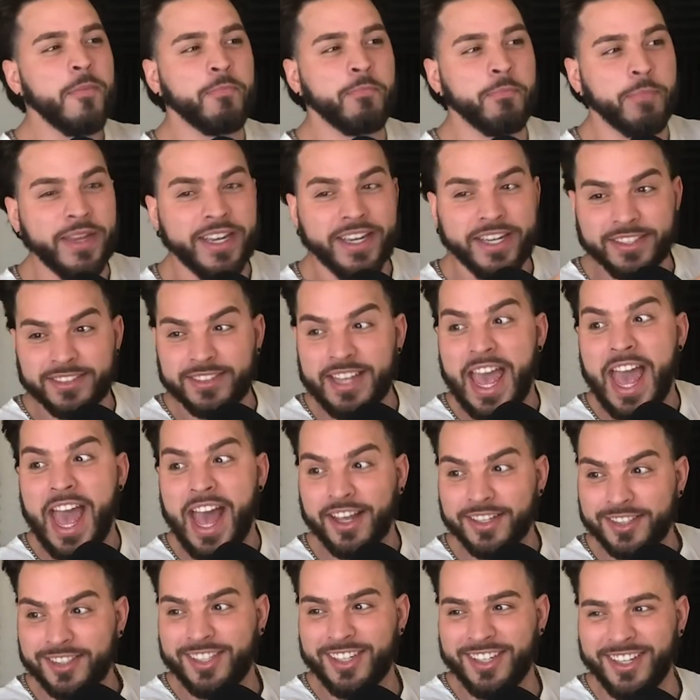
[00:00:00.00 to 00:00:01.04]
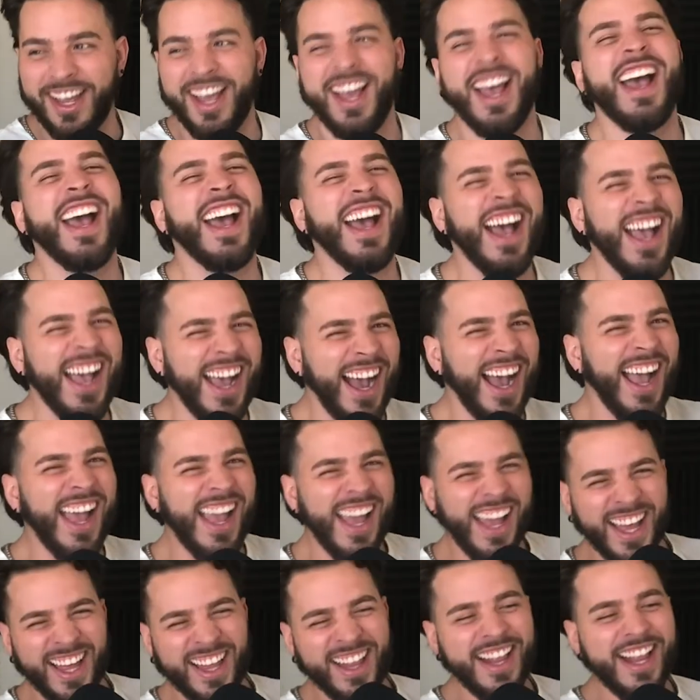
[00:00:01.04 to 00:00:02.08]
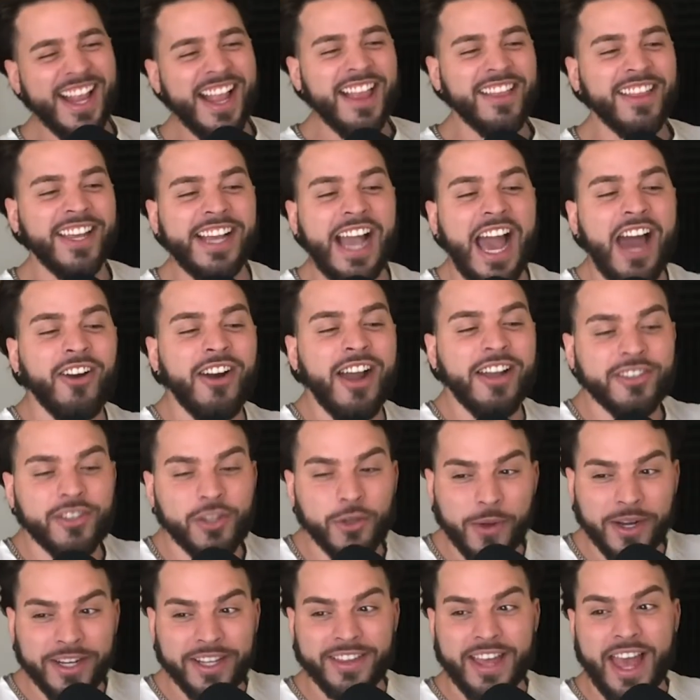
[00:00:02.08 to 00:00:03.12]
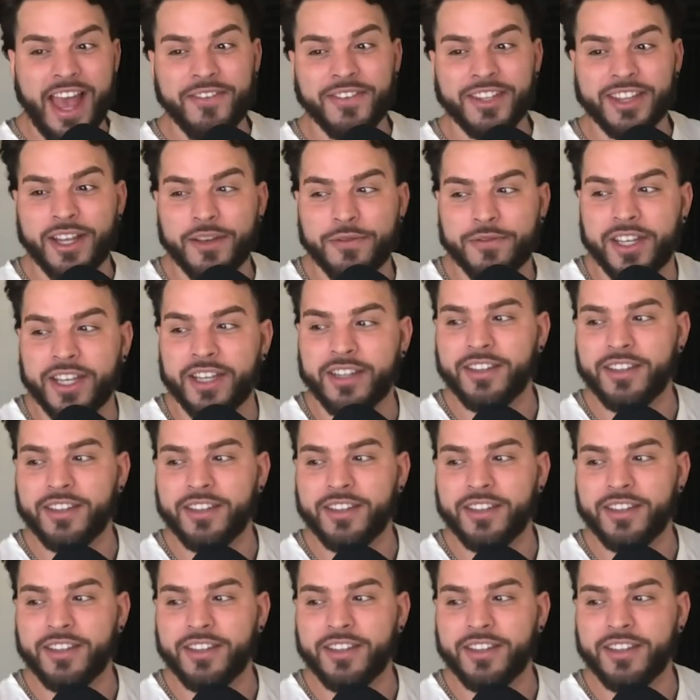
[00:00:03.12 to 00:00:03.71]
Beat his ass. Like, I don't have to do any of the heavy lifting.